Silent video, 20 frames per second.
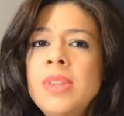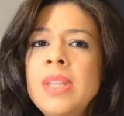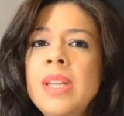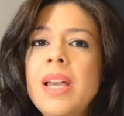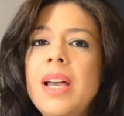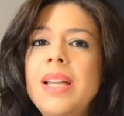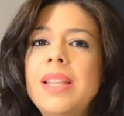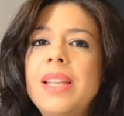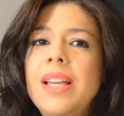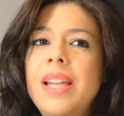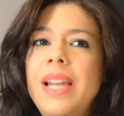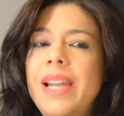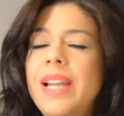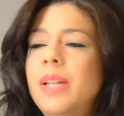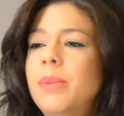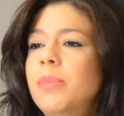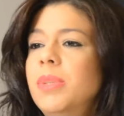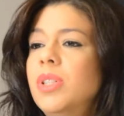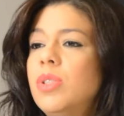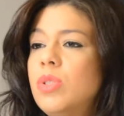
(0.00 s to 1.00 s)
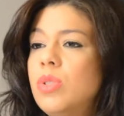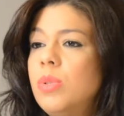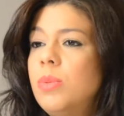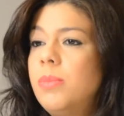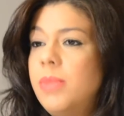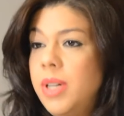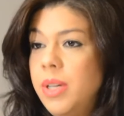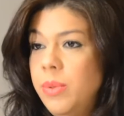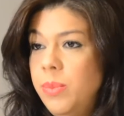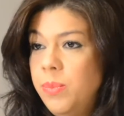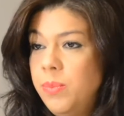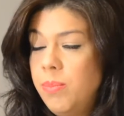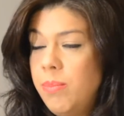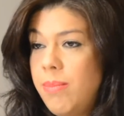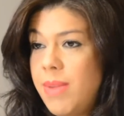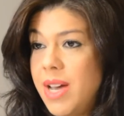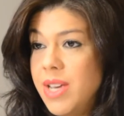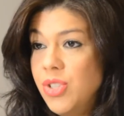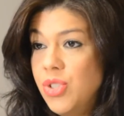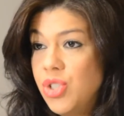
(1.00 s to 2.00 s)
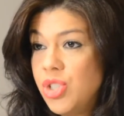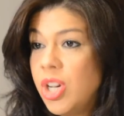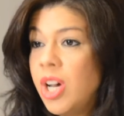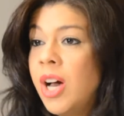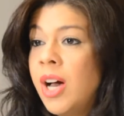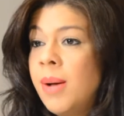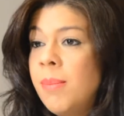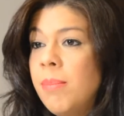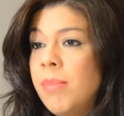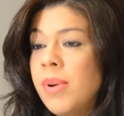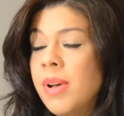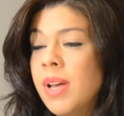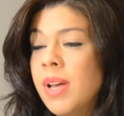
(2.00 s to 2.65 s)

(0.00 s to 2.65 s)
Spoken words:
And that let me do my job,